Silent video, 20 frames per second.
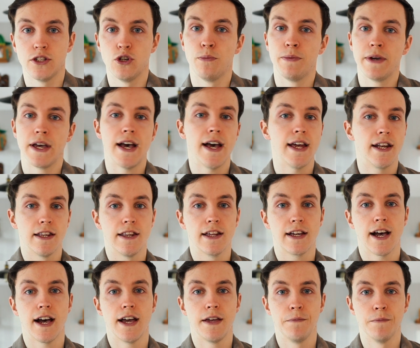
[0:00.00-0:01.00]
you'll be ahead of the
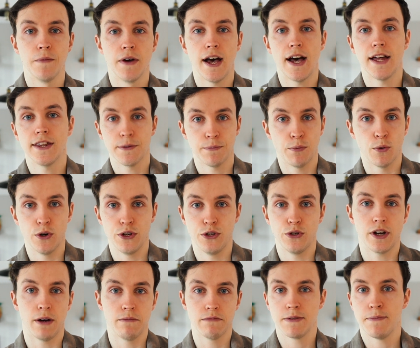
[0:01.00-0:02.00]
game at the point you
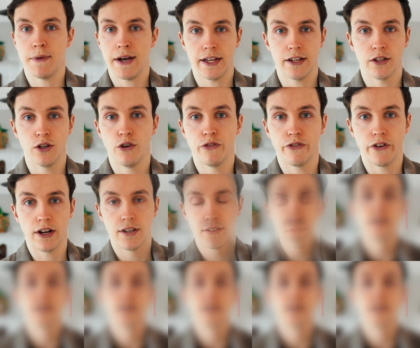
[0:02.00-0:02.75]
come to make an offer.